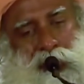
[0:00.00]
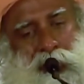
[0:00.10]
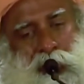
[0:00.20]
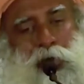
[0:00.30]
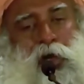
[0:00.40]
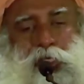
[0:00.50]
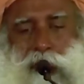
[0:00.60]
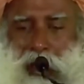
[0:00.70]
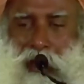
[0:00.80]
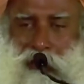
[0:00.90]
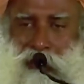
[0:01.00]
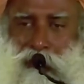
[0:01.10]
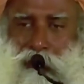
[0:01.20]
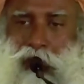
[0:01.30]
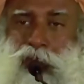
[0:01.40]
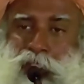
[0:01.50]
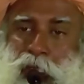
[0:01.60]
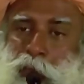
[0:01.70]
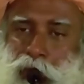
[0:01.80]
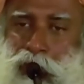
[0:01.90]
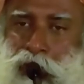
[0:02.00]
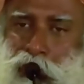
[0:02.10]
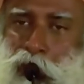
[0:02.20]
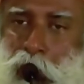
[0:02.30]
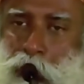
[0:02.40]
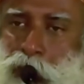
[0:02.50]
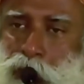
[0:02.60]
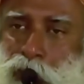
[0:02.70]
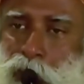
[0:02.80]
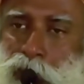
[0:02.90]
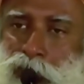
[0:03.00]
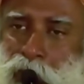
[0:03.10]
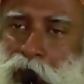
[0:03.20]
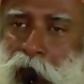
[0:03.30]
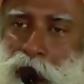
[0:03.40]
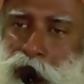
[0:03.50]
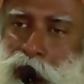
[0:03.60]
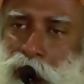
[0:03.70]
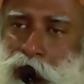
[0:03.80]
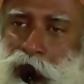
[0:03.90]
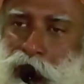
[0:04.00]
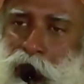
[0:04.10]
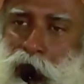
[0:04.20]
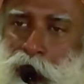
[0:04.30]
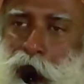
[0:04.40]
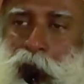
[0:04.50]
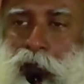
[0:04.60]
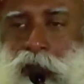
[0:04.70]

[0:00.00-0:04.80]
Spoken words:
rocks melt because the temperatures go up to 3000 degrees centigrade.